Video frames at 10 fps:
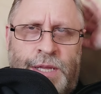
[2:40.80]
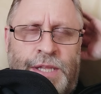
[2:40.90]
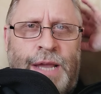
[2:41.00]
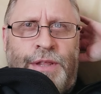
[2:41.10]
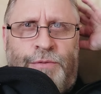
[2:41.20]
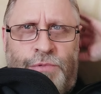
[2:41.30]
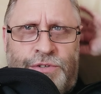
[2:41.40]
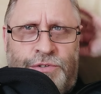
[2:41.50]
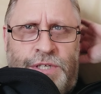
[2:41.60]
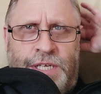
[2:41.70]
now that
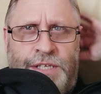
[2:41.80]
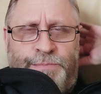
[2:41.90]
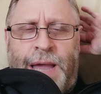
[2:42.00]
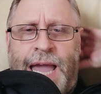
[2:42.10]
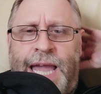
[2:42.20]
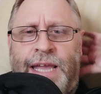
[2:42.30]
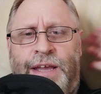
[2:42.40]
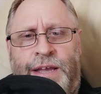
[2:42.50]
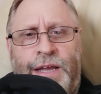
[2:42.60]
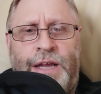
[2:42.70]
Russell T's
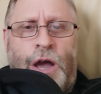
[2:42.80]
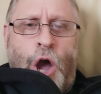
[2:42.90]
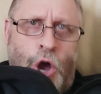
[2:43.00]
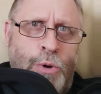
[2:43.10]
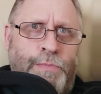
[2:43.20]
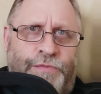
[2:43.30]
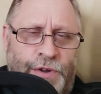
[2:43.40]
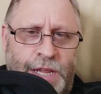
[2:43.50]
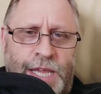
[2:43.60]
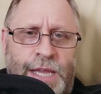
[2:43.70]
back,
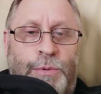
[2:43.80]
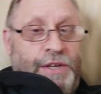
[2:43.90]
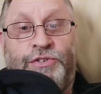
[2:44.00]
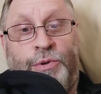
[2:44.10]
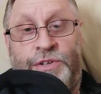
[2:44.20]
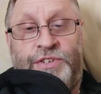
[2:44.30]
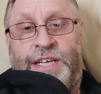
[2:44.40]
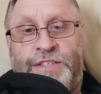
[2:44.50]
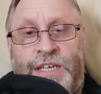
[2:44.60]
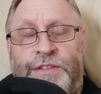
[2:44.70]
hopefully, well, he's doing the
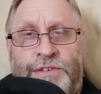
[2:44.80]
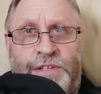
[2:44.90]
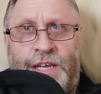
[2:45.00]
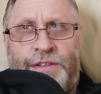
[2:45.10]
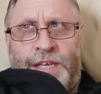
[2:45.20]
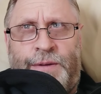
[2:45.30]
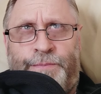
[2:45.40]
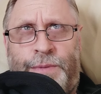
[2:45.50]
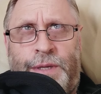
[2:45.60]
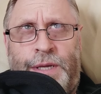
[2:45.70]
sixtieth, isn't he? I think.
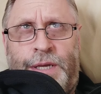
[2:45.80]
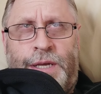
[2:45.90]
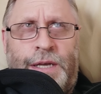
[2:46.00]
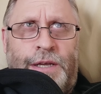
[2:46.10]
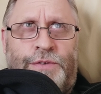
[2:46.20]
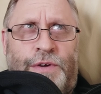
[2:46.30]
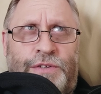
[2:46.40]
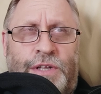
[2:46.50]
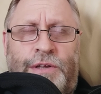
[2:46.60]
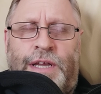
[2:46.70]
Uh, as far
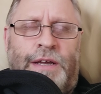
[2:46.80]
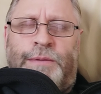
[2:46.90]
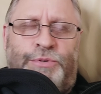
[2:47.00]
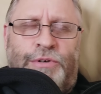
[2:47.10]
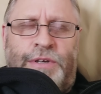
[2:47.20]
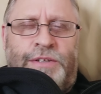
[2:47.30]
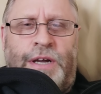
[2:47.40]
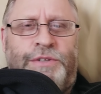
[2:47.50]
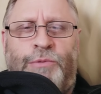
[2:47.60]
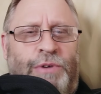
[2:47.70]
as I know, yeah, I'm sure he is.
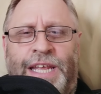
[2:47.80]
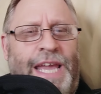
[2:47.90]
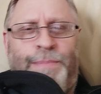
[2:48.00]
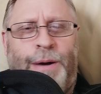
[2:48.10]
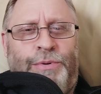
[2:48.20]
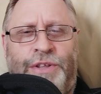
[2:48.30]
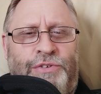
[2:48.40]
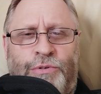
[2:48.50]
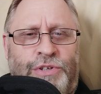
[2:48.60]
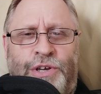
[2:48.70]
I don't really keep up with the
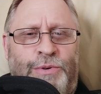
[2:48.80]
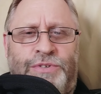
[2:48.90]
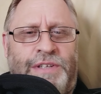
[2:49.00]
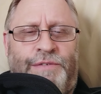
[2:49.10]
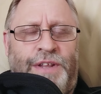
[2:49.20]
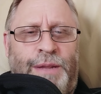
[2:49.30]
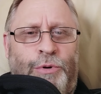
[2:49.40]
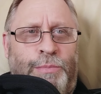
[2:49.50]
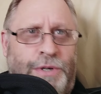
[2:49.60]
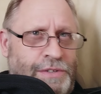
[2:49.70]
Doctor Who stuff
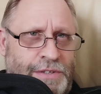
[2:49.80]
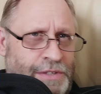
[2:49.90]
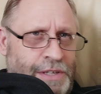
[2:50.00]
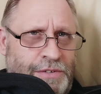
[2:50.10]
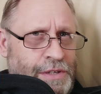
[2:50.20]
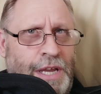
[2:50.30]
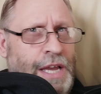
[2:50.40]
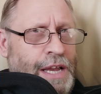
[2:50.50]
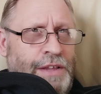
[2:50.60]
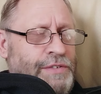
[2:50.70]
anymore because it's,
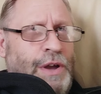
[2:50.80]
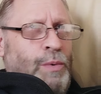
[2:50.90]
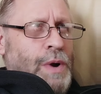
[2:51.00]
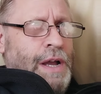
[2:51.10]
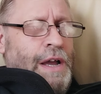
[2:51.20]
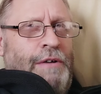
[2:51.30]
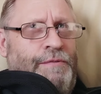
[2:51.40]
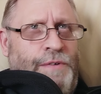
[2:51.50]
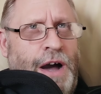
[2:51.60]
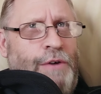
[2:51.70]
it's so
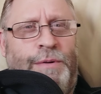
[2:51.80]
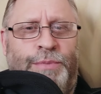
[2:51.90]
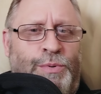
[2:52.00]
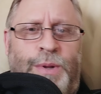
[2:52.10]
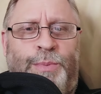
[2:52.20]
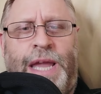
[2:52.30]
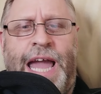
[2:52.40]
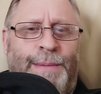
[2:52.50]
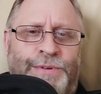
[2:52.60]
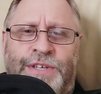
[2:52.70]
far in between we get
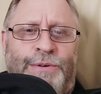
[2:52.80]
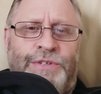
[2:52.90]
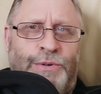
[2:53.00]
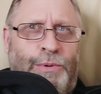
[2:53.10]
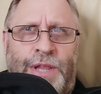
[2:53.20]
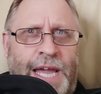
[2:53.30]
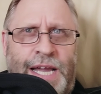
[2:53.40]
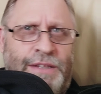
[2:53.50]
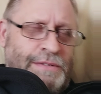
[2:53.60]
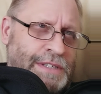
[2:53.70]
episodes and all
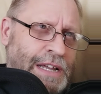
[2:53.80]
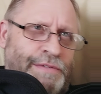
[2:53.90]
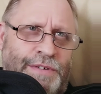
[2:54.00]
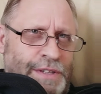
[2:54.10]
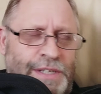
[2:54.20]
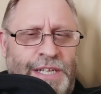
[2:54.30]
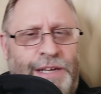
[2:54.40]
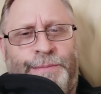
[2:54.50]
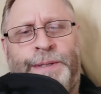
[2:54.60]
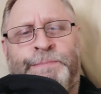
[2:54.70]
that and stuff, and you
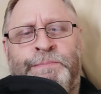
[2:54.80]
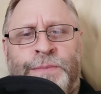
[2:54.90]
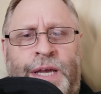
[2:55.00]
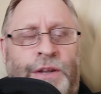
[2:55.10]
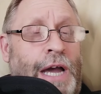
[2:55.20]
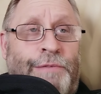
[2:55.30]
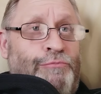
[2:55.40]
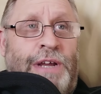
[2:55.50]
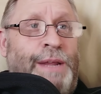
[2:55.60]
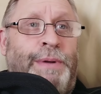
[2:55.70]
know, and I
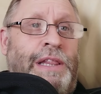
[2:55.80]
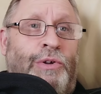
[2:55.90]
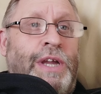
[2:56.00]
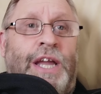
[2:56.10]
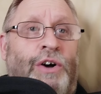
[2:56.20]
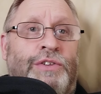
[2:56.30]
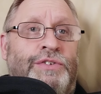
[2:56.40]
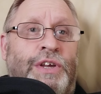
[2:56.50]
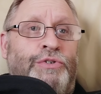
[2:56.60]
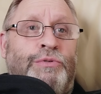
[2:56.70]
haven't really been looking
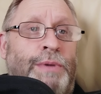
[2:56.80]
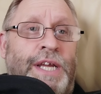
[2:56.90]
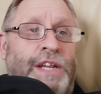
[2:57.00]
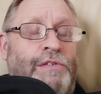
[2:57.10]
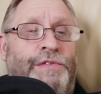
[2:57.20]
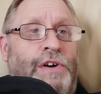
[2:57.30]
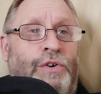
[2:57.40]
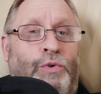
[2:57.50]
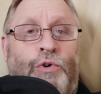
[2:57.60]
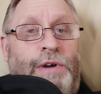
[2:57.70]
on social media for,
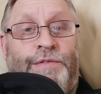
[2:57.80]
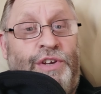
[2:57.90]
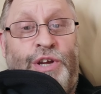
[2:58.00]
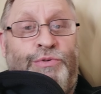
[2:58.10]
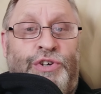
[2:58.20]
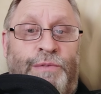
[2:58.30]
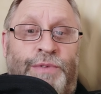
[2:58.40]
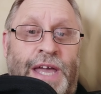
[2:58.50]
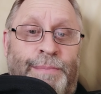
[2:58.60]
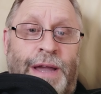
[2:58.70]
or, even YouTube
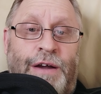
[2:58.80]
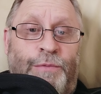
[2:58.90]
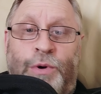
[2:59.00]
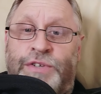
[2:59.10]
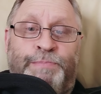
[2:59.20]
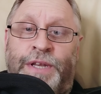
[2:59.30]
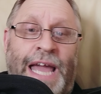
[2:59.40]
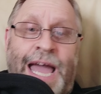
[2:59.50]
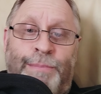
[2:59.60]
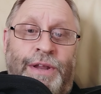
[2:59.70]
for that matter what's been
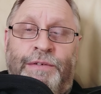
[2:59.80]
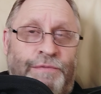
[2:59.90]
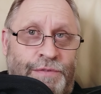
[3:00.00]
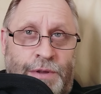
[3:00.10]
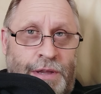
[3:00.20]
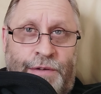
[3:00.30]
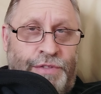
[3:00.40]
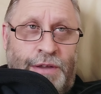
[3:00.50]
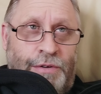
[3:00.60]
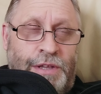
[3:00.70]
happening for, uh,
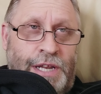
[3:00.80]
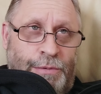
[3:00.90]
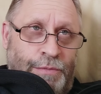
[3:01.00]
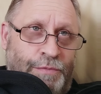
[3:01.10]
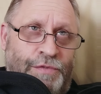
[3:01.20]
if they you know